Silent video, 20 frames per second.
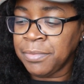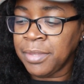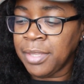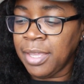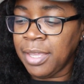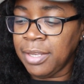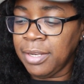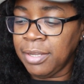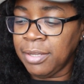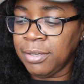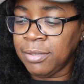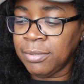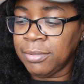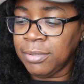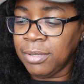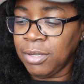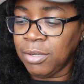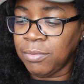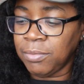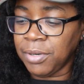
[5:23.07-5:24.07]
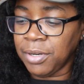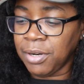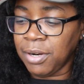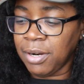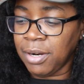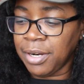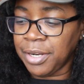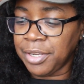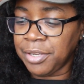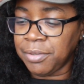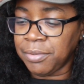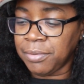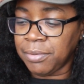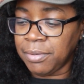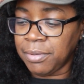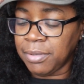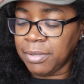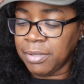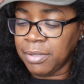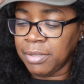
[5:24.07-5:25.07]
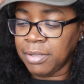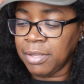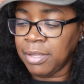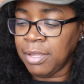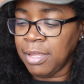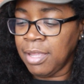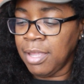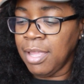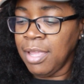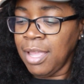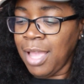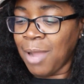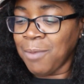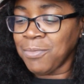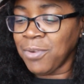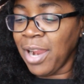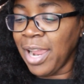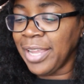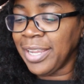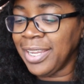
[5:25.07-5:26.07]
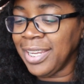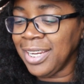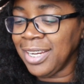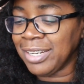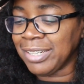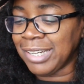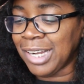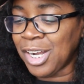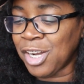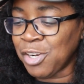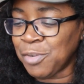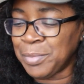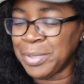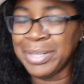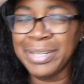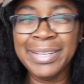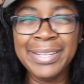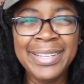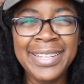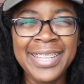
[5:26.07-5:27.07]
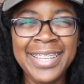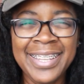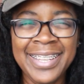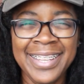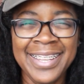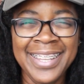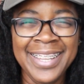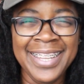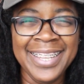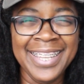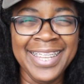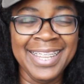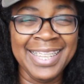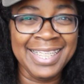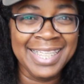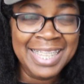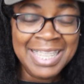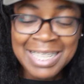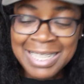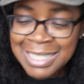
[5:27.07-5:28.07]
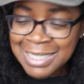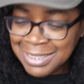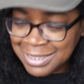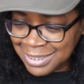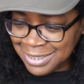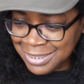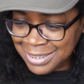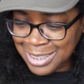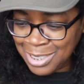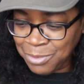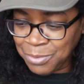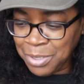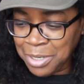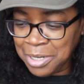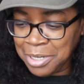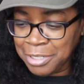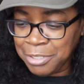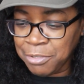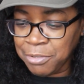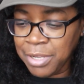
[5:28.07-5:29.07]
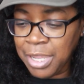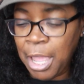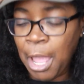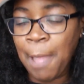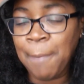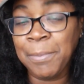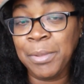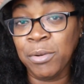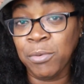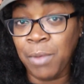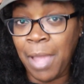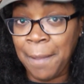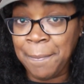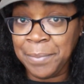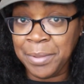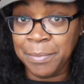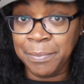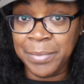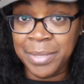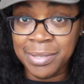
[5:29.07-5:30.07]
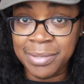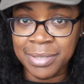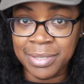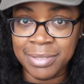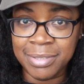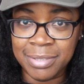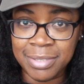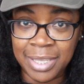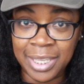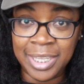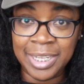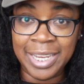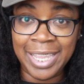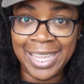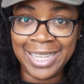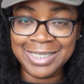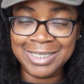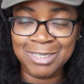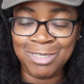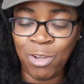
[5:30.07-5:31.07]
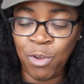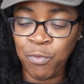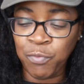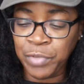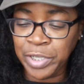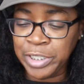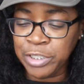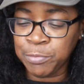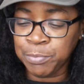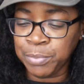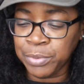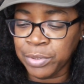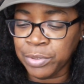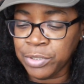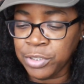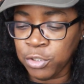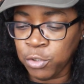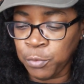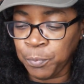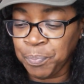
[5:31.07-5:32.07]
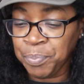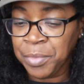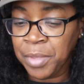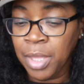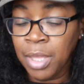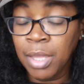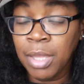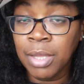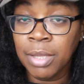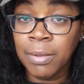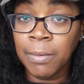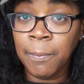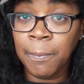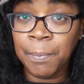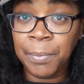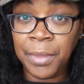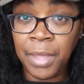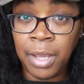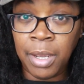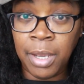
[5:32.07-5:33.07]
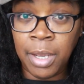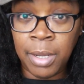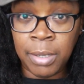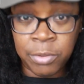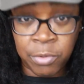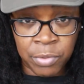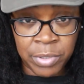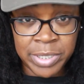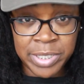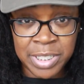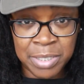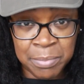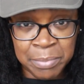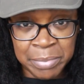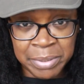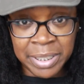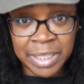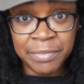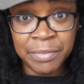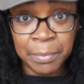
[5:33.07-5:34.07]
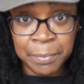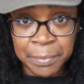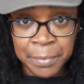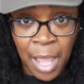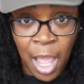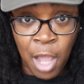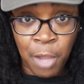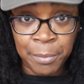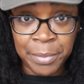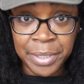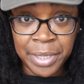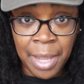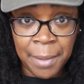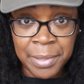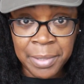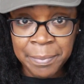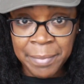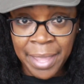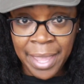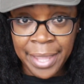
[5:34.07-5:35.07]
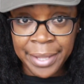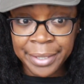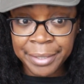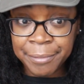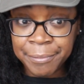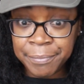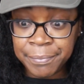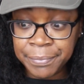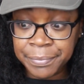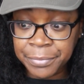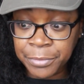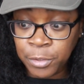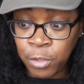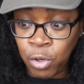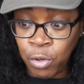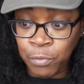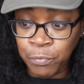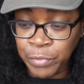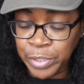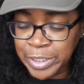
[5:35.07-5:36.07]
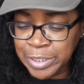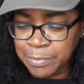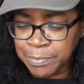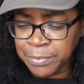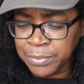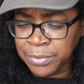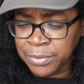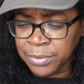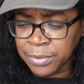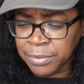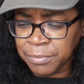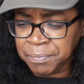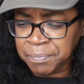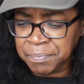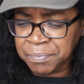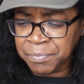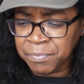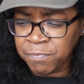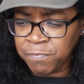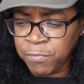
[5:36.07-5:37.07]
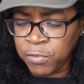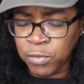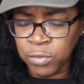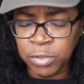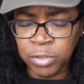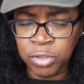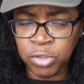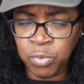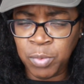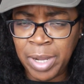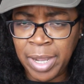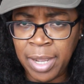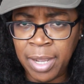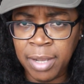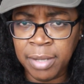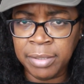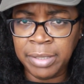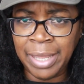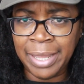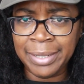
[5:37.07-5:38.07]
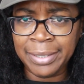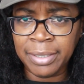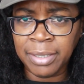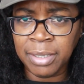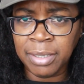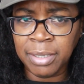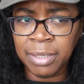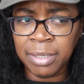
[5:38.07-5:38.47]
hello, where are you? I'm right here, Alma. She said, where are you? Yeah, I've been missing in action on Facebook, so trust and believe I'll be coming back on Facebook for a little while, like